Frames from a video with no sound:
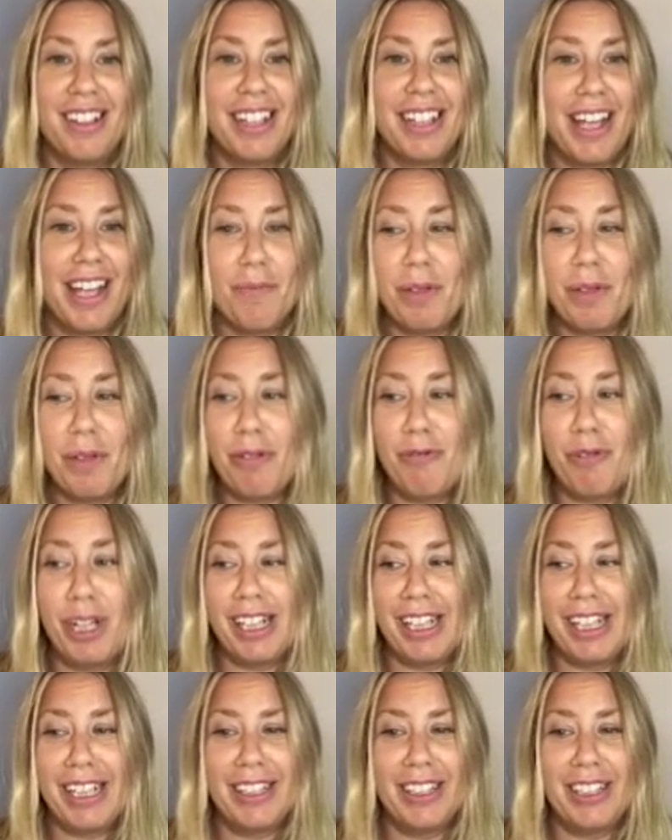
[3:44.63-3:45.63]
Can we
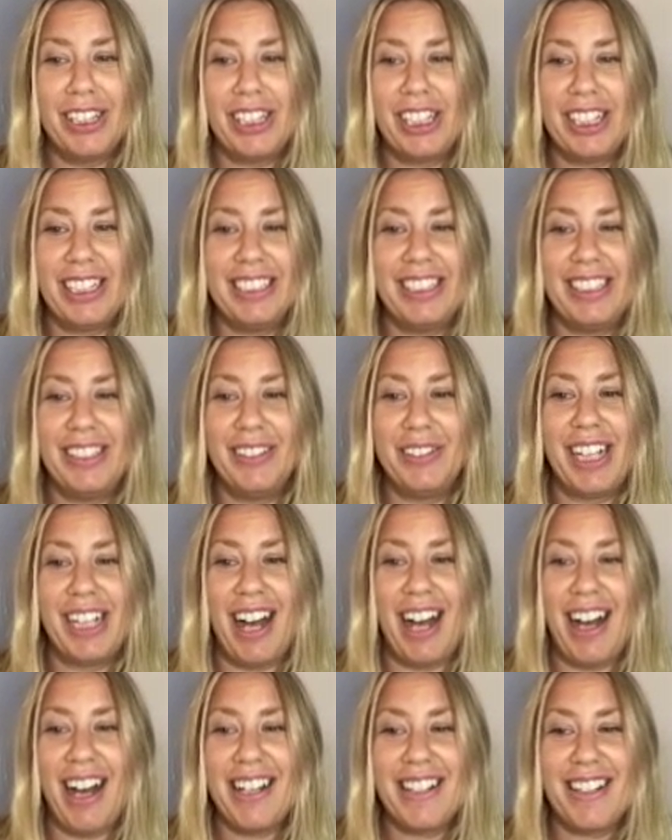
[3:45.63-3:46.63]
really look into the
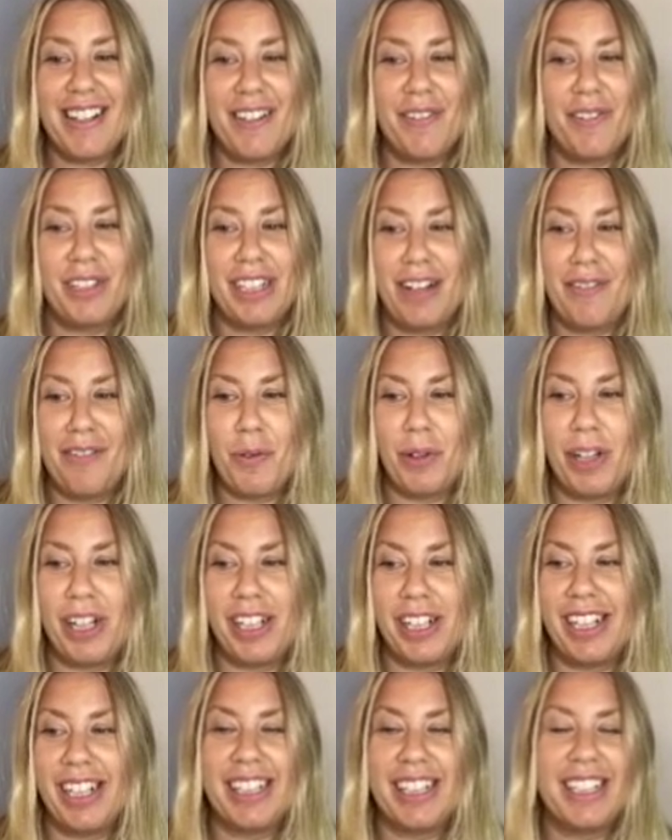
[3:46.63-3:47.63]
eyes of a loved one
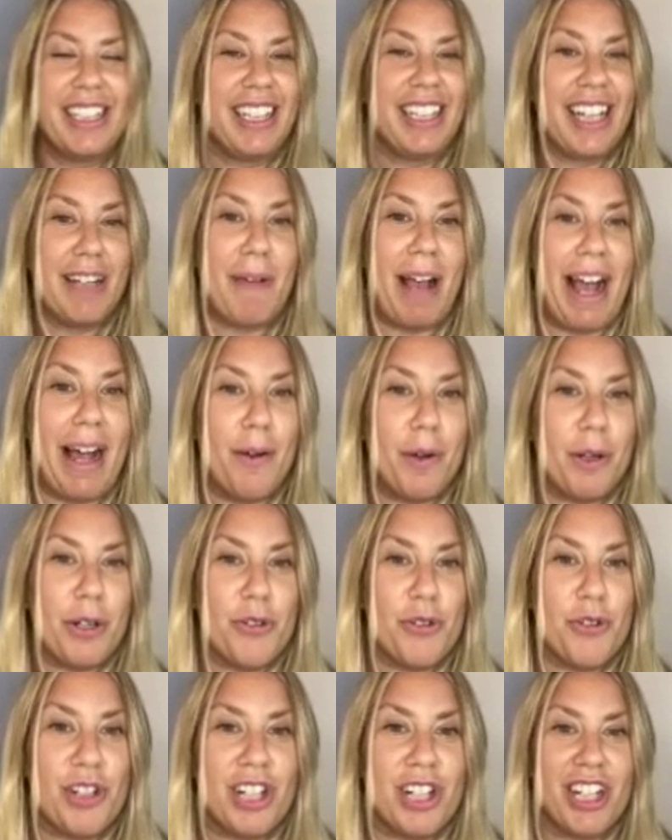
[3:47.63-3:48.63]
and claim our
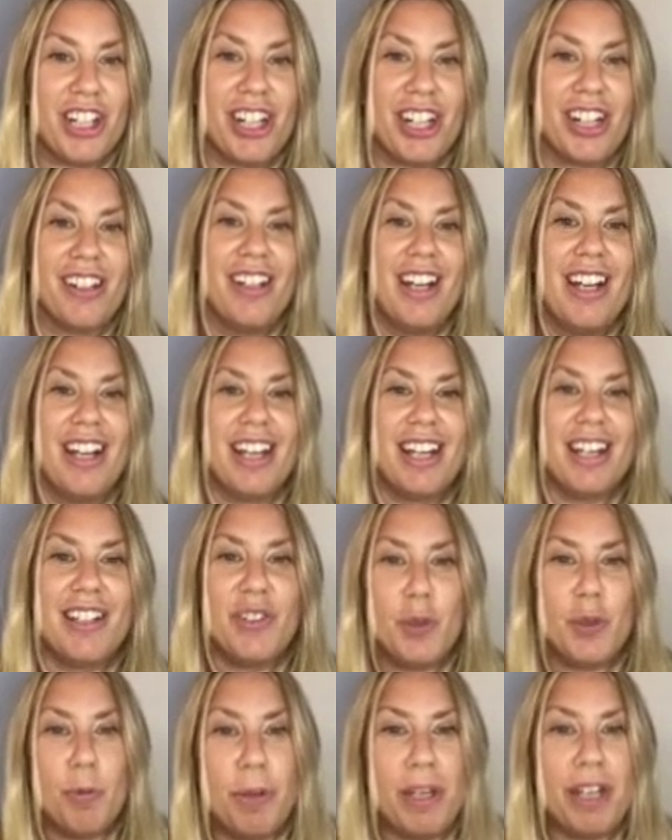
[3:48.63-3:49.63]
tradition is
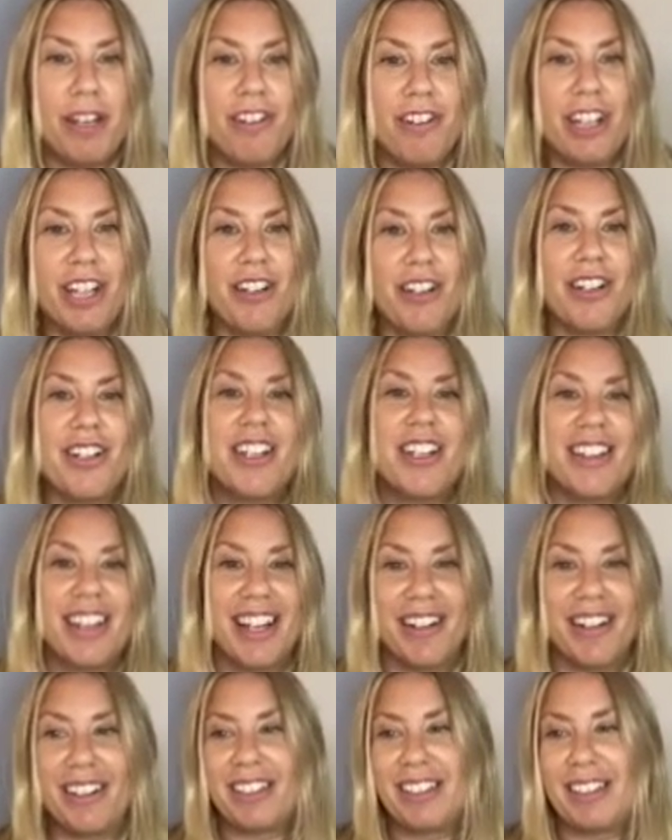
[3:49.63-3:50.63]
superior to
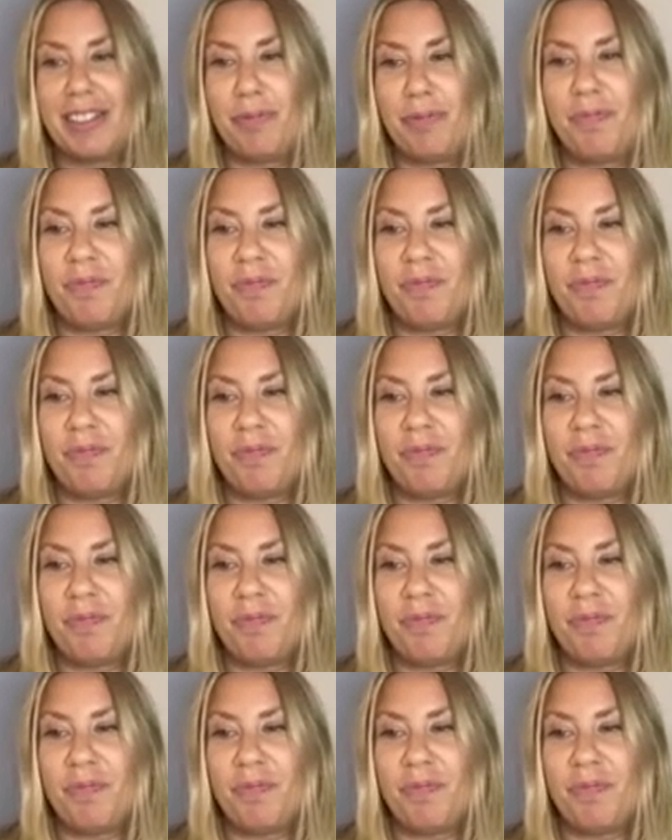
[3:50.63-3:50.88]
theirs?